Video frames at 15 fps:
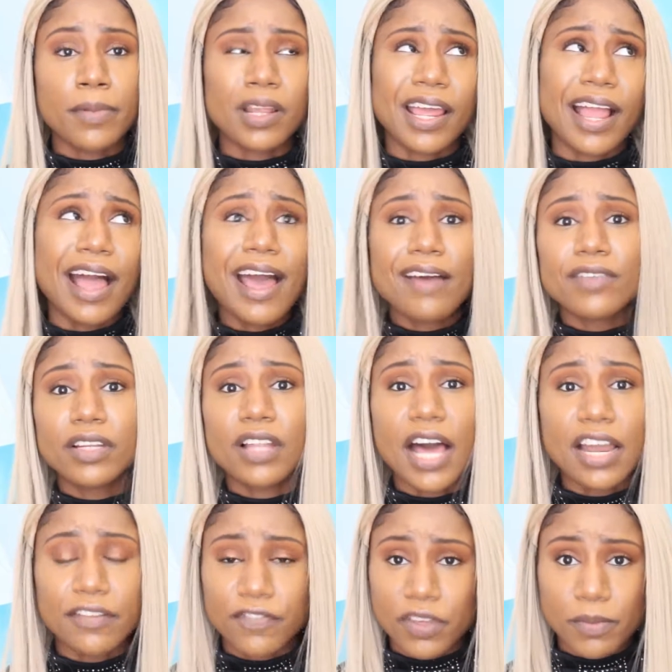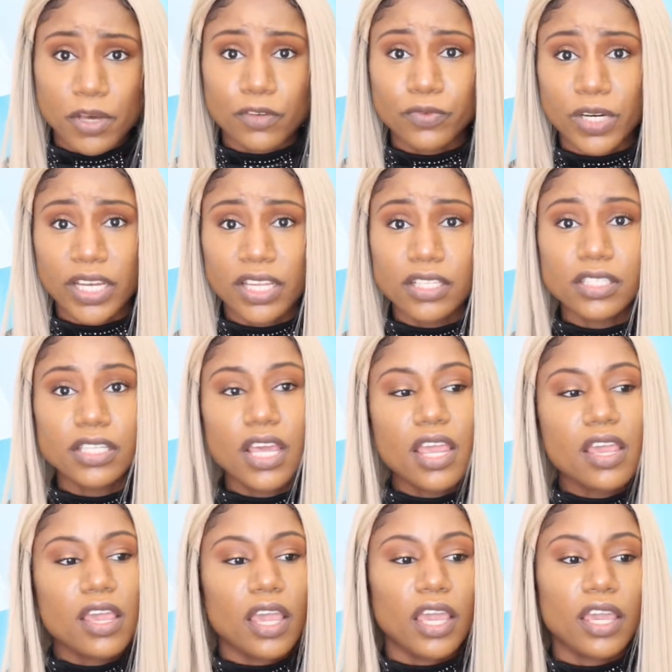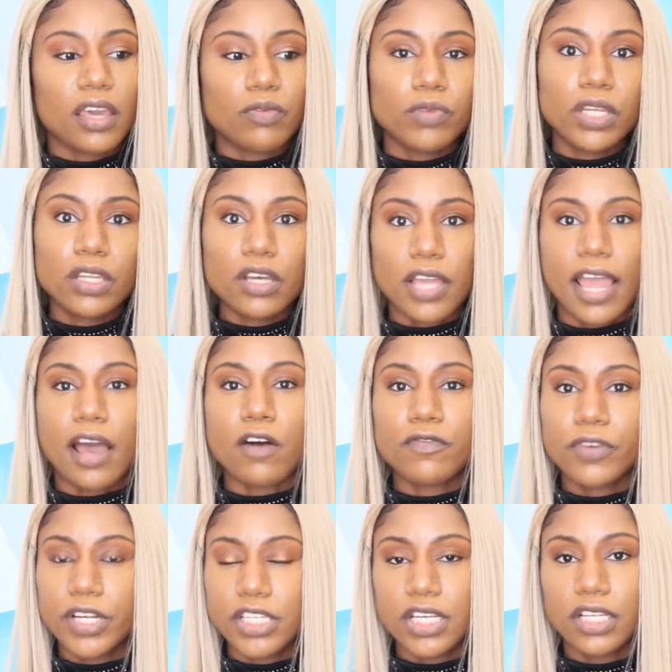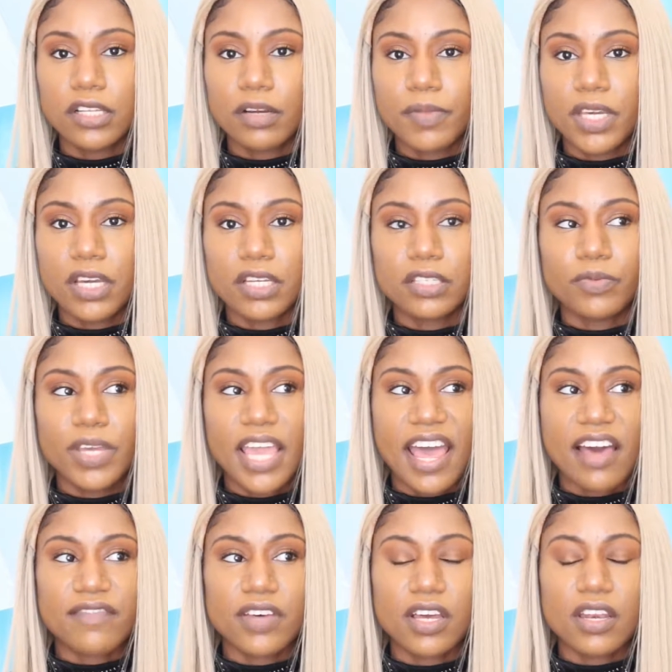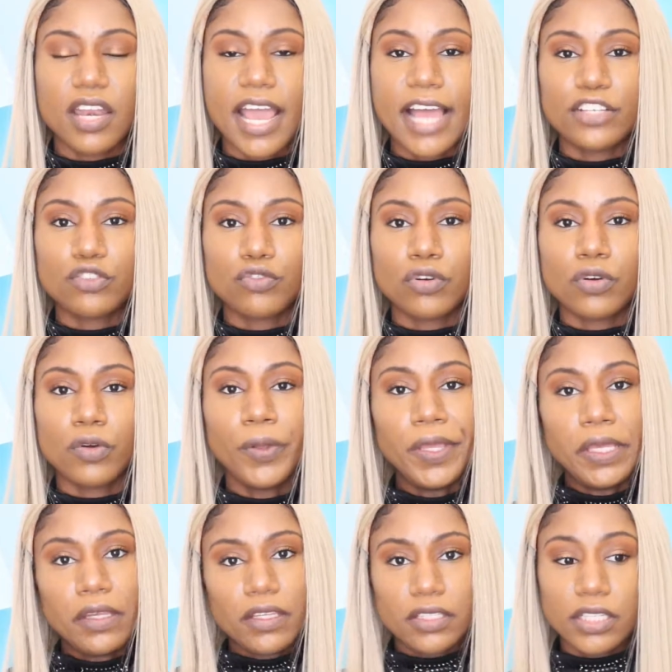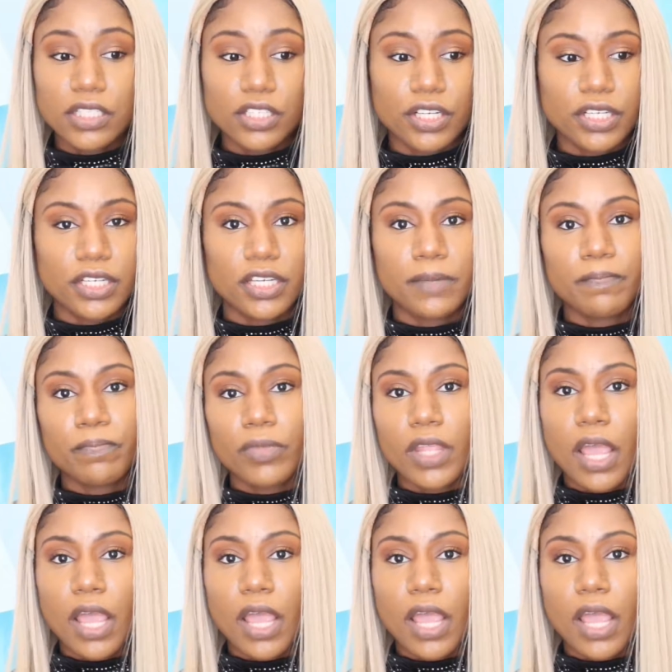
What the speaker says: But like, I have a lot of female friends, and we look out for each other because we have a natural sisterhood.